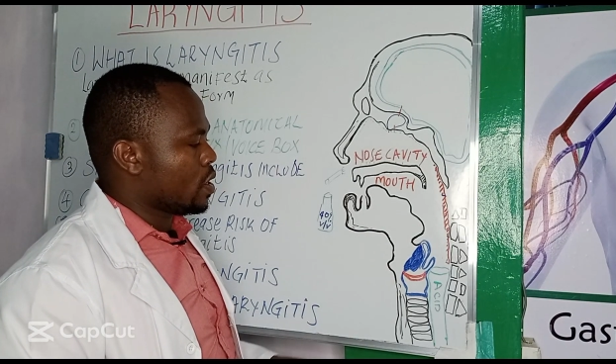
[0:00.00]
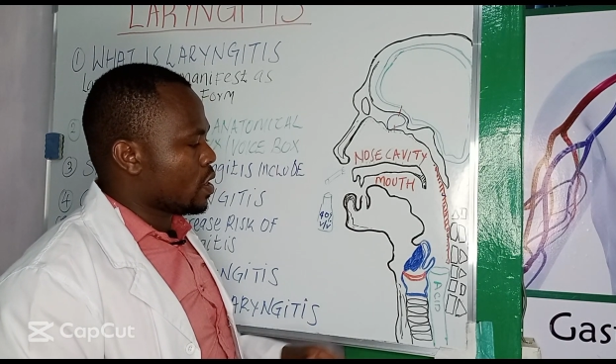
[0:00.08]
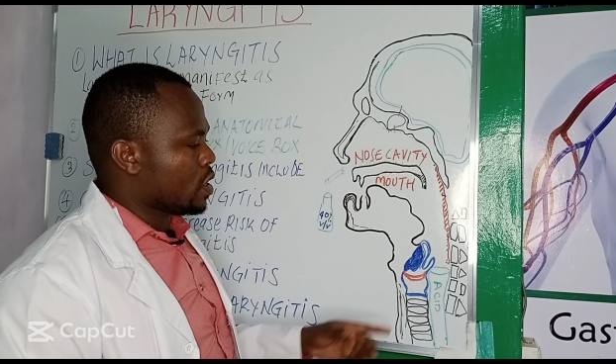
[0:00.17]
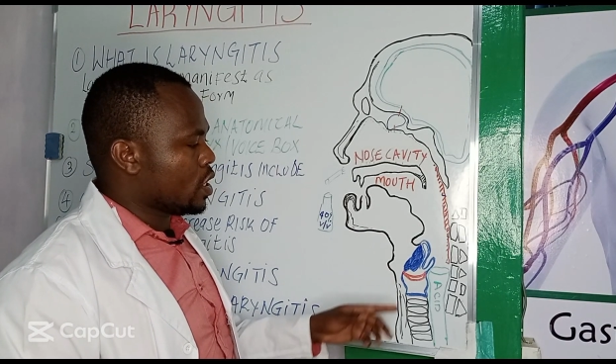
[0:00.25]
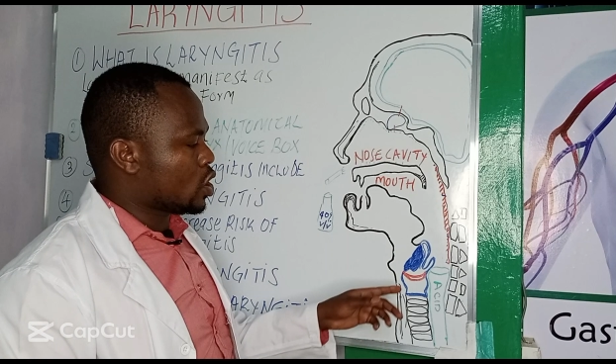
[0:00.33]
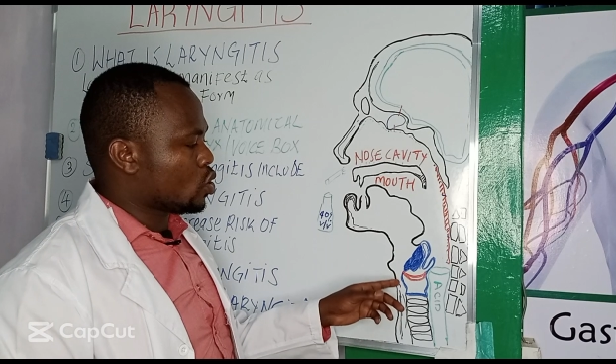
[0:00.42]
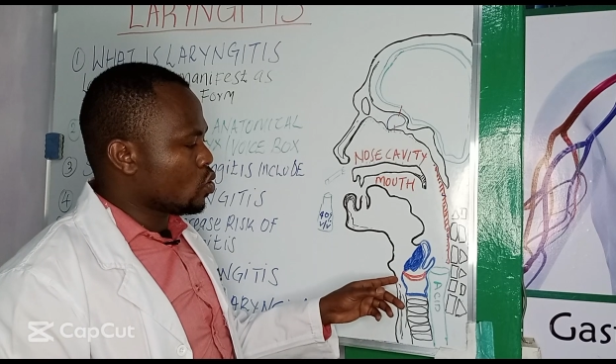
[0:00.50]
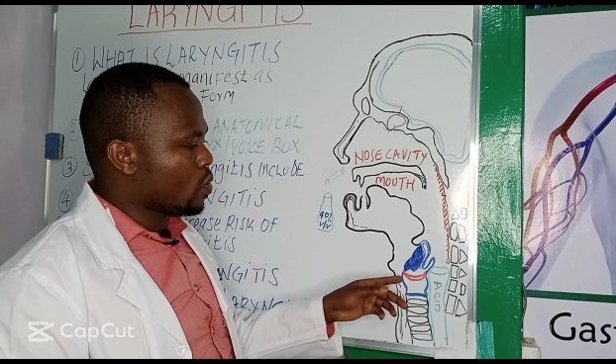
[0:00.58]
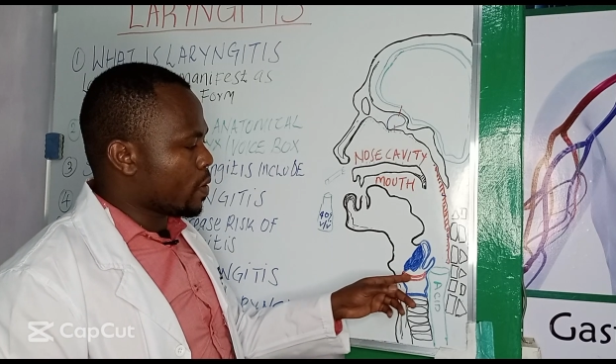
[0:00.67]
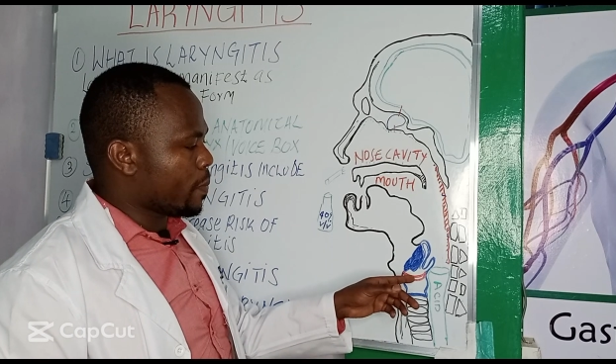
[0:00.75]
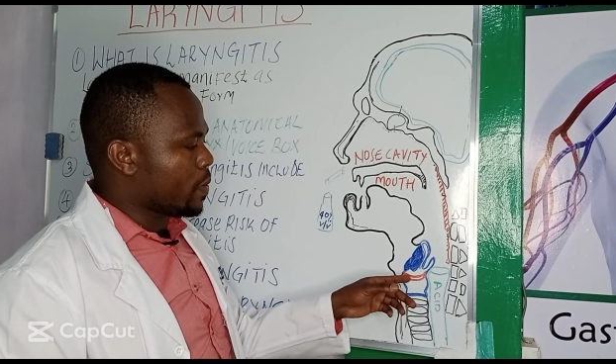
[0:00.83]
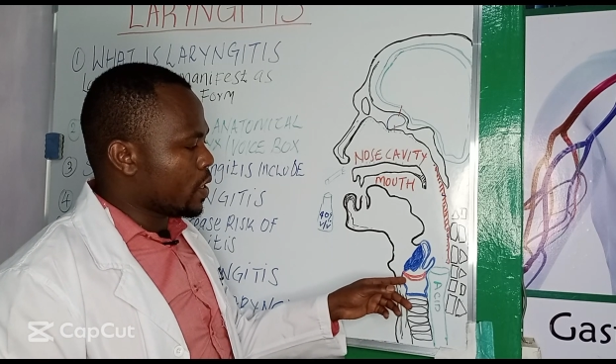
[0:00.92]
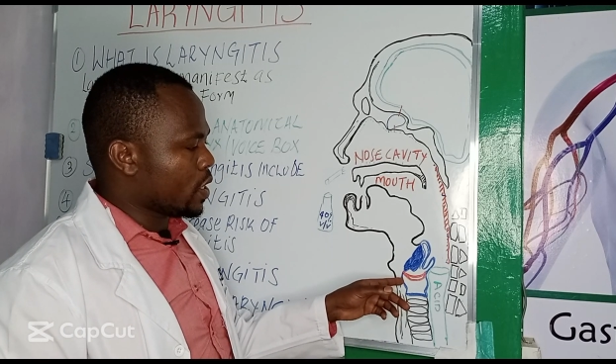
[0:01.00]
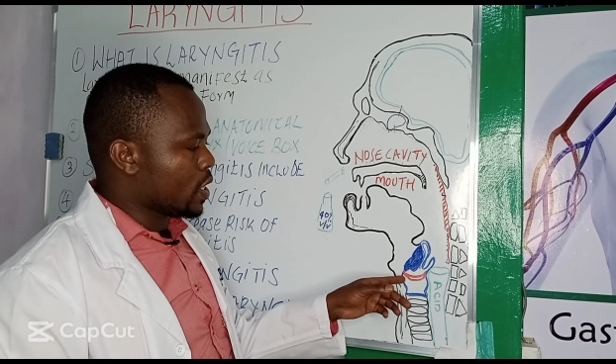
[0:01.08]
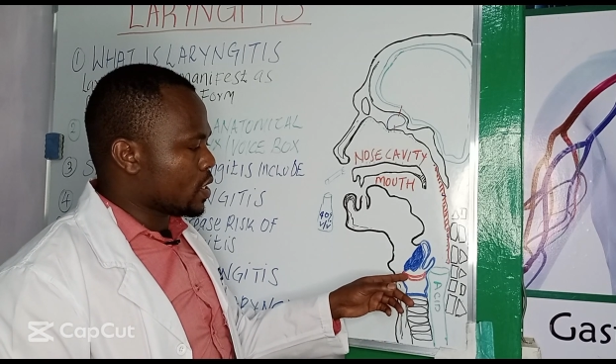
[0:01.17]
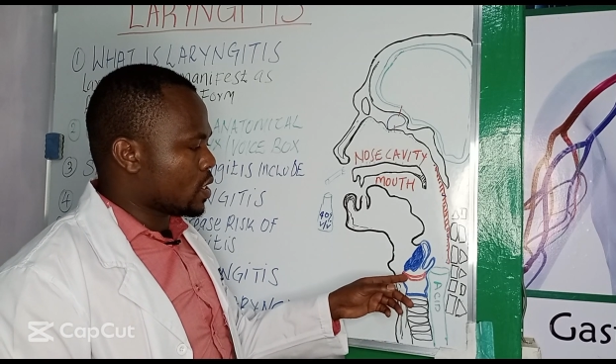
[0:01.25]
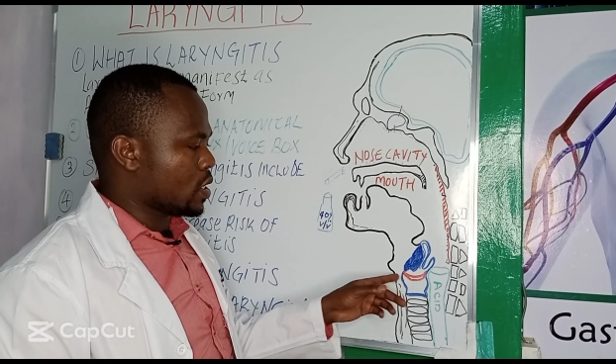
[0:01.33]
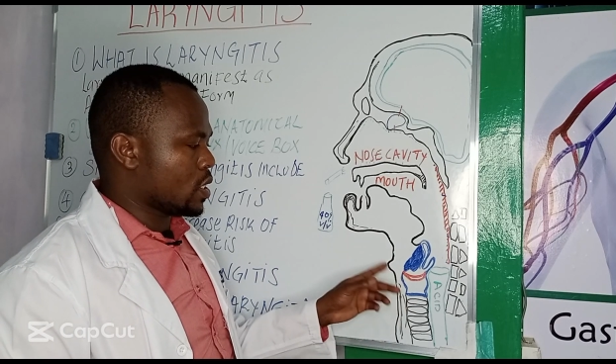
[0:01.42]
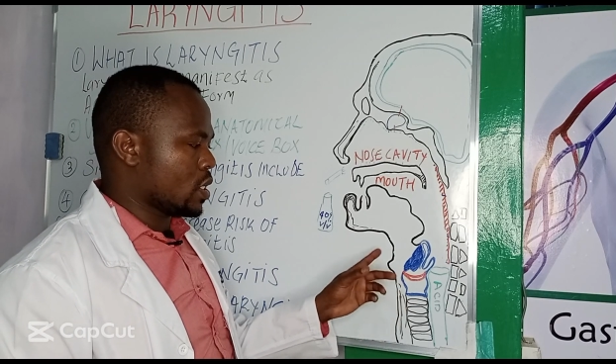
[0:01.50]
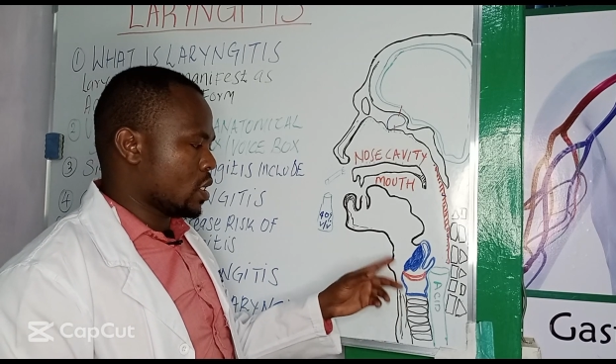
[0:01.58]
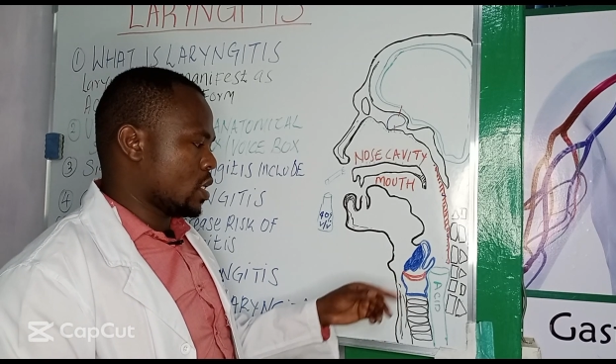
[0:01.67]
these two membranous